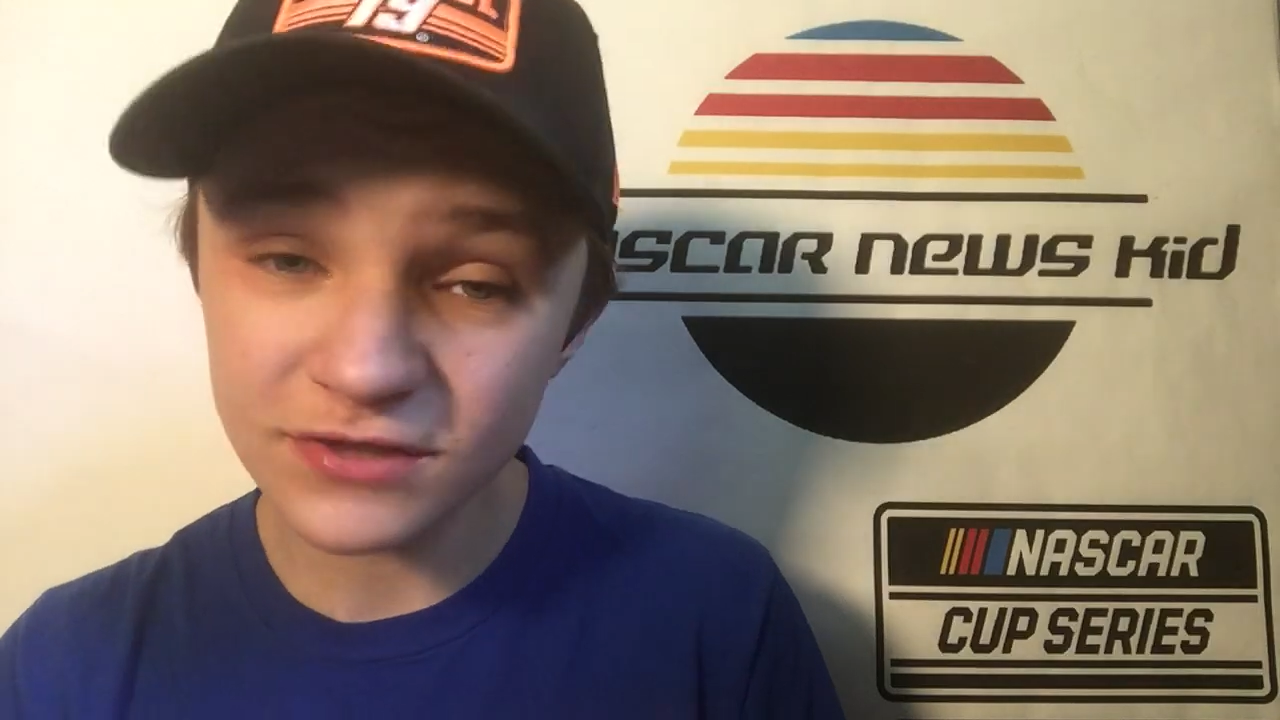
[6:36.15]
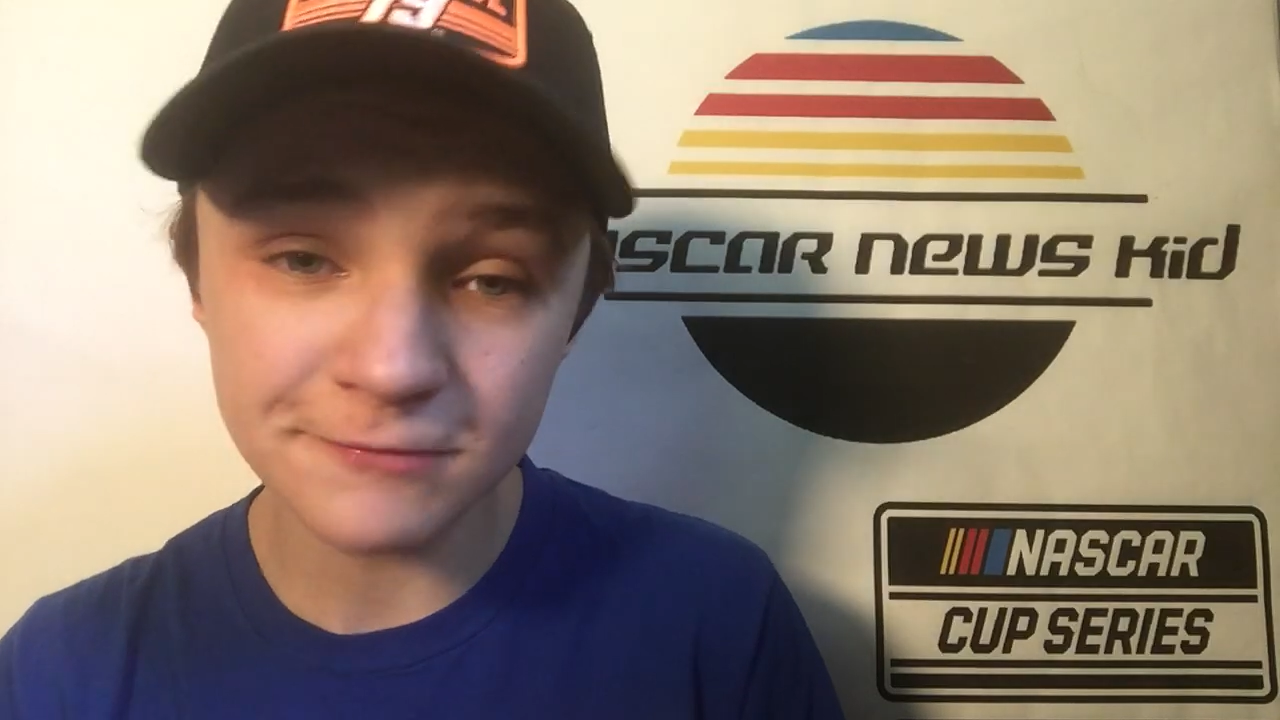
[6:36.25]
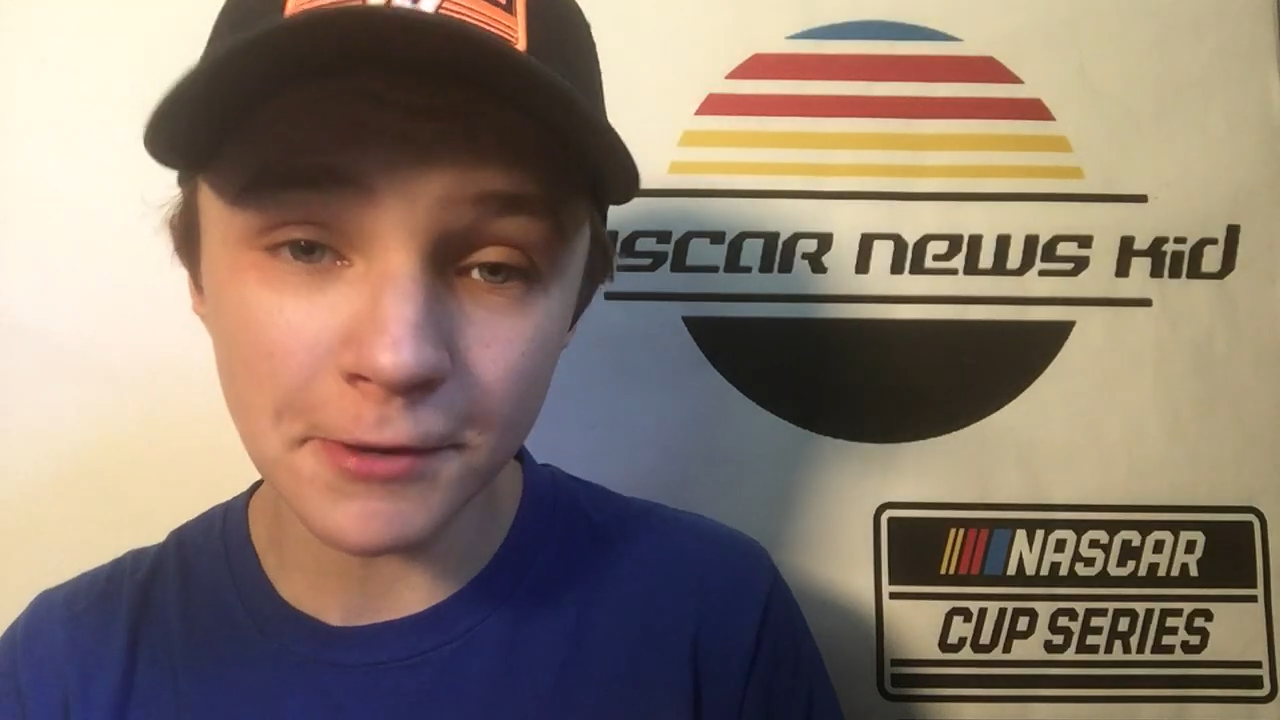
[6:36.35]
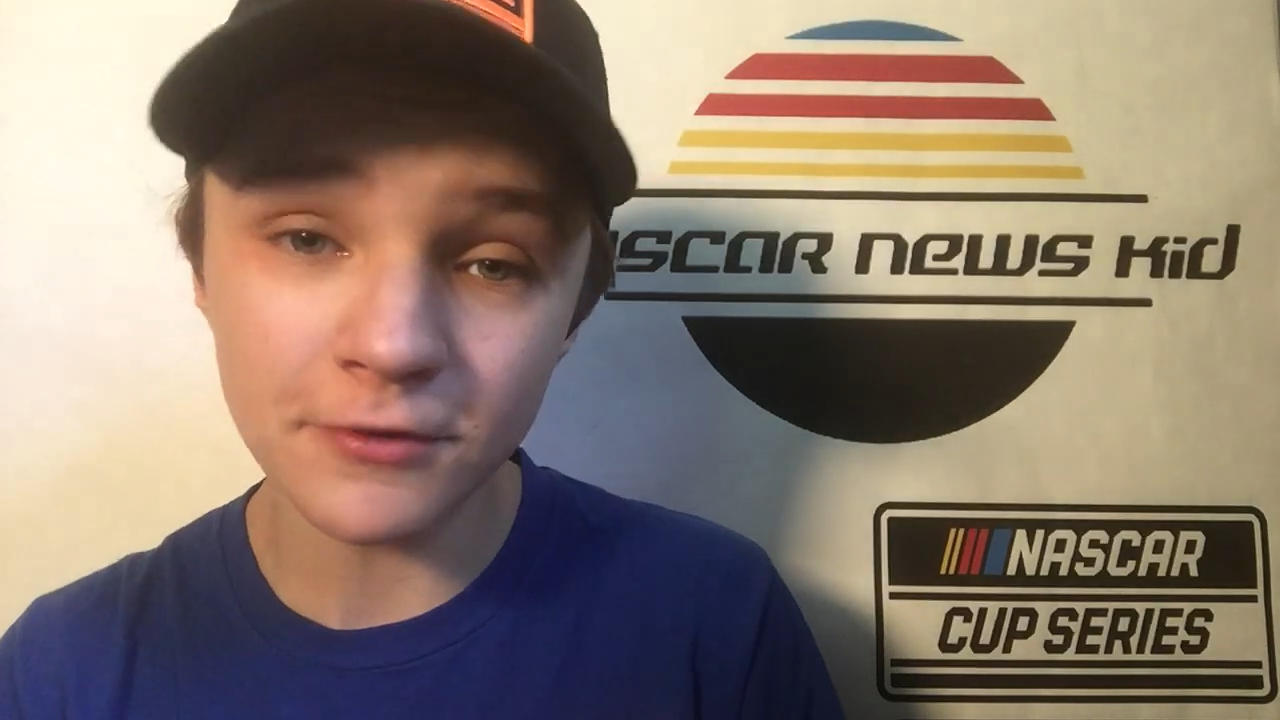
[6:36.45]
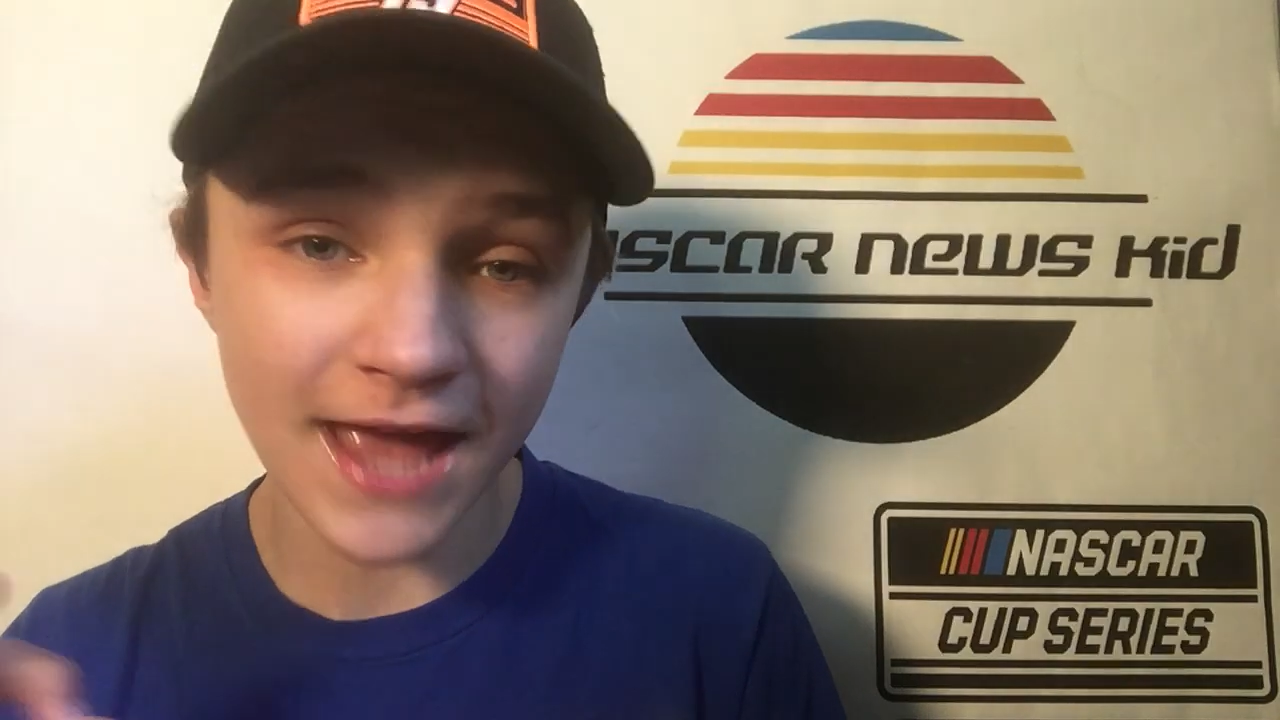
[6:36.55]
spill